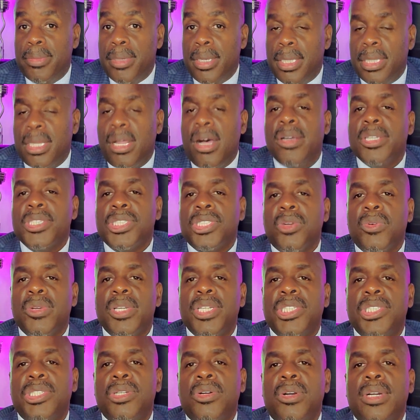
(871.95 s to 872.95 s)
Long story
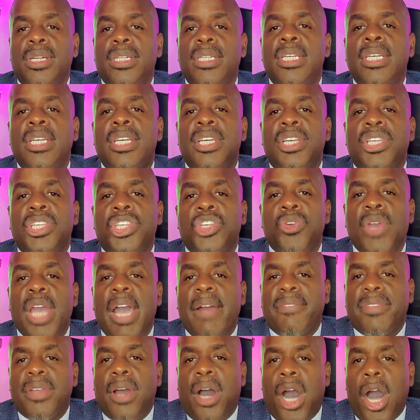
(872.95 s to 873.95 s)
short, you
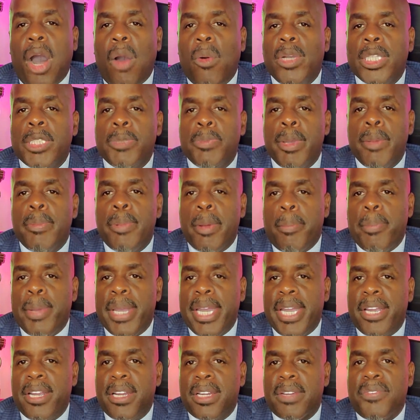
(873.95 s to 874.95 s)
have to always be
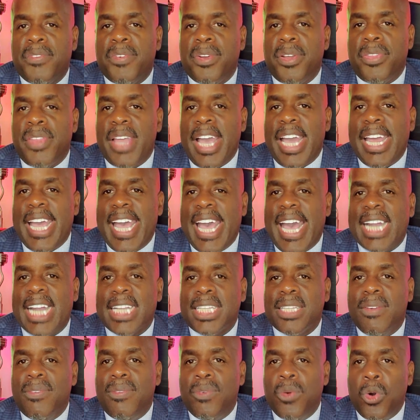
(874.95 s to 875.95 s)
prepared for that act
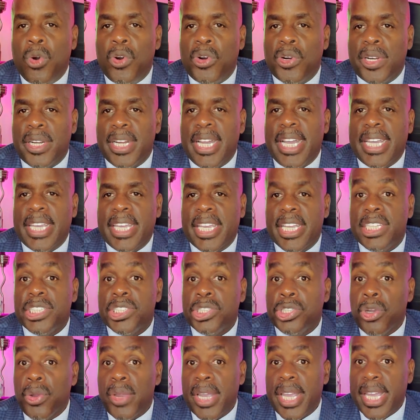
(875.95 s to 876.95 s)
of war against
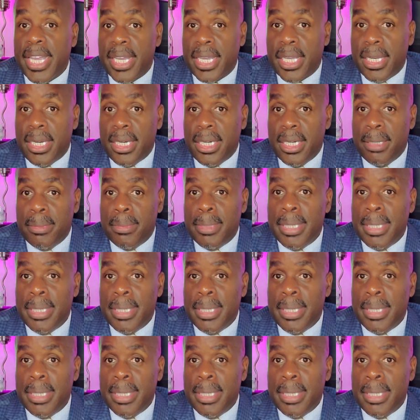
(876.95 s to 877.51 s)
your income